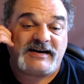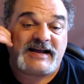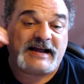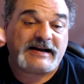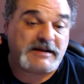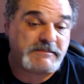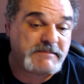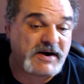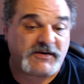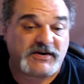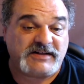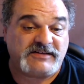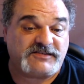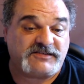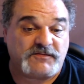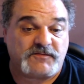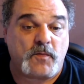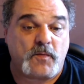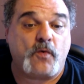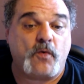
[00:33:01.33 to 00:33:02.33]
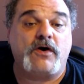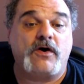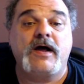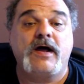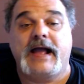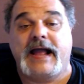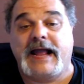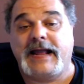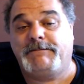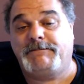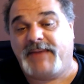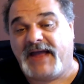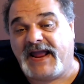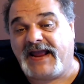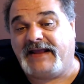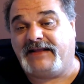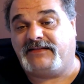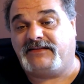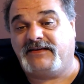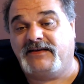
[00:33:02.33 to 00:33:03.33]
an American Civil War, a
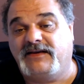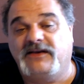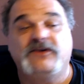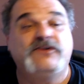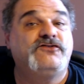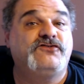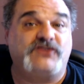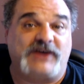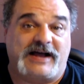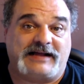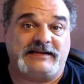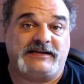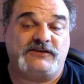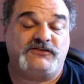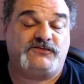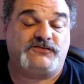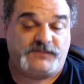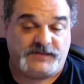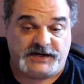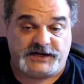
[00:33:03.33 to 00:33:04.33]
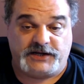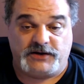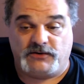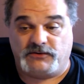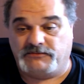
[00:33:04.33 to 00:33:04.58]
paint challenge video.